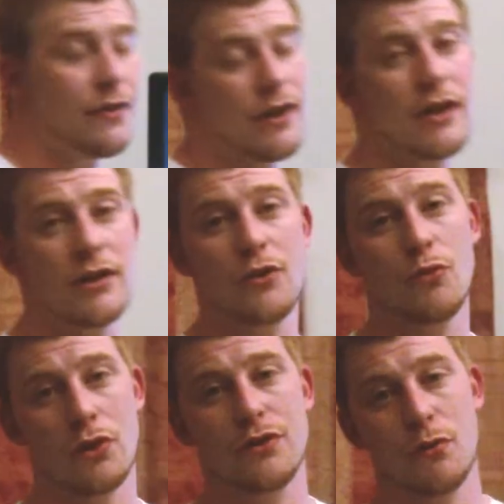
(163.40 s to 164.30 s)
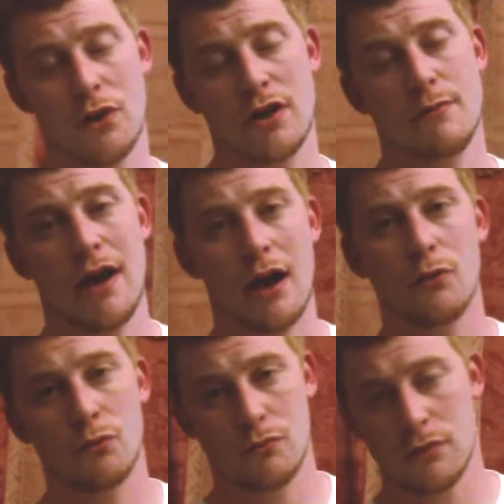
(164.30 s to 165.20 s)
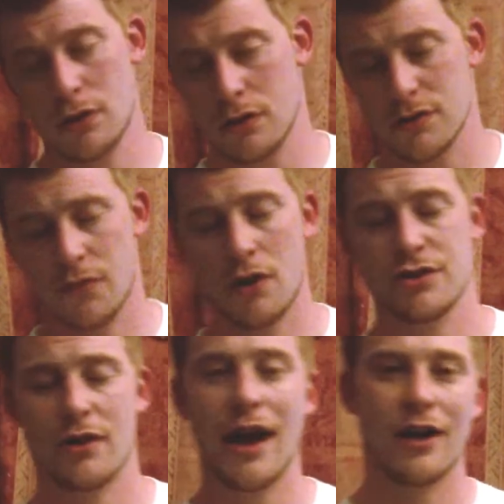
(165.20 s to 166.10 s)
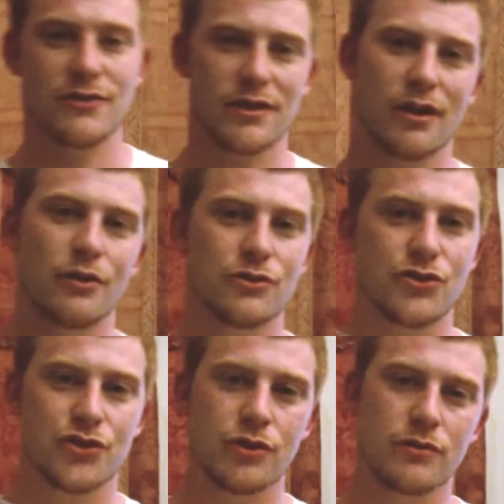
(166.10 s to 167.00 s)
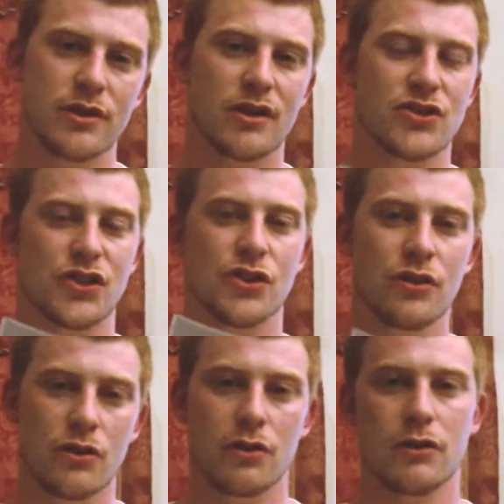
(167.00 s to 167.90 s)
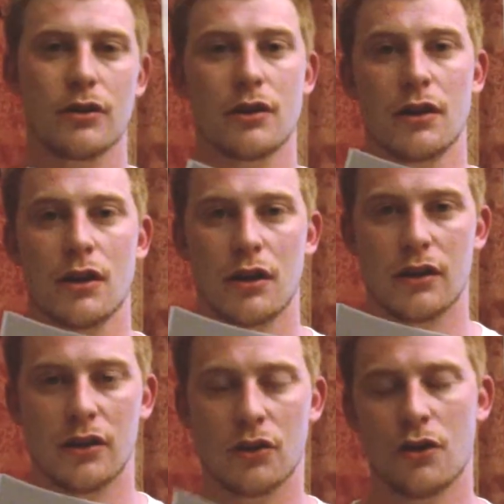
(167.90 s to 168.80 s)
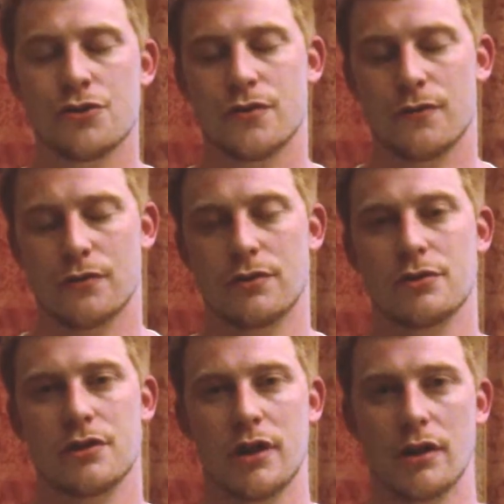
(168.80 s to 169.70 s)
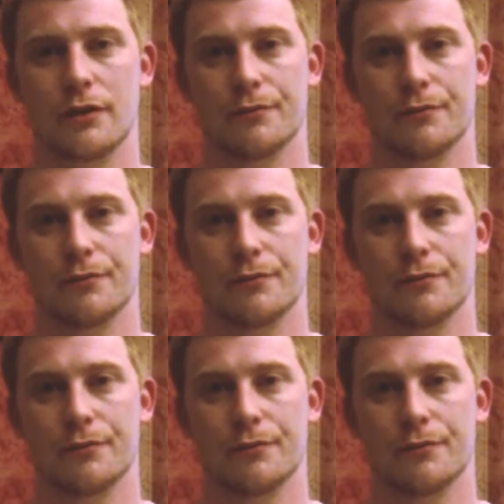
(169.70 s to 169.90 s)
thing you want to worry about as far as your housing goes is choosing a secure enclosure for your snake.